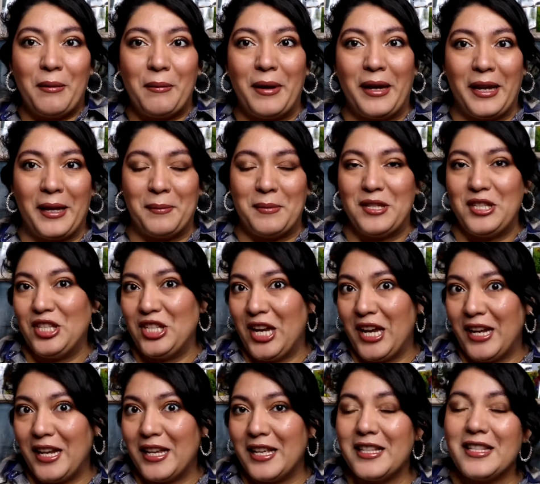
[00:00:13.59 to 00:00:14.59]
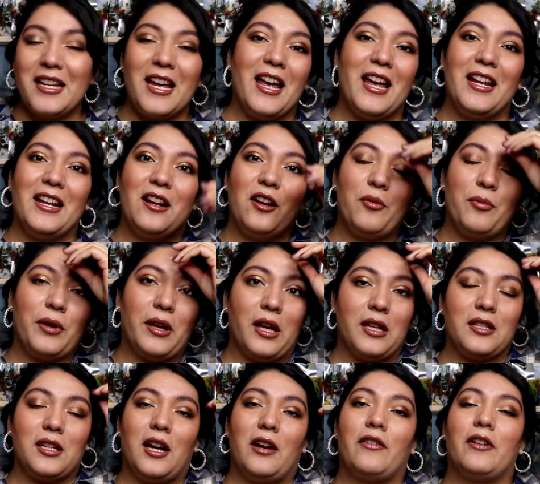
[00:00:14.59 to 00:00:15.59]
My name is Janet and I hope you
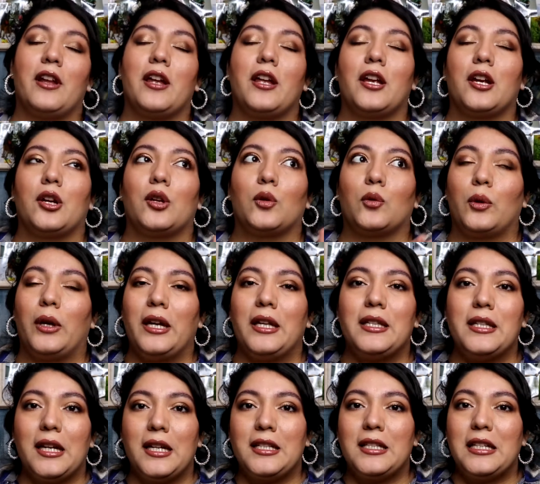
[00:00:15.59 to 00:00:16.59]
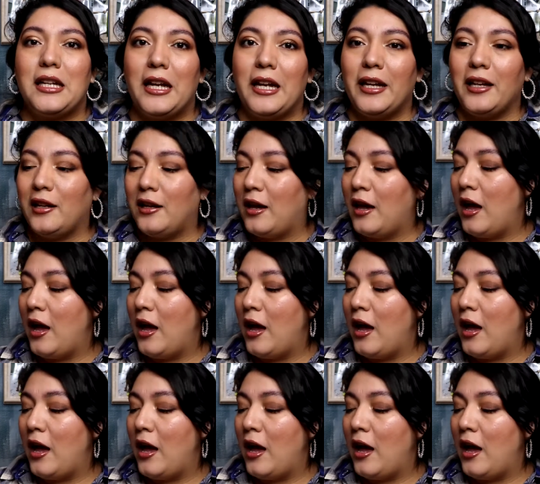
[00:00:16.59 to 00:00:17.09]
guys are having a great day today.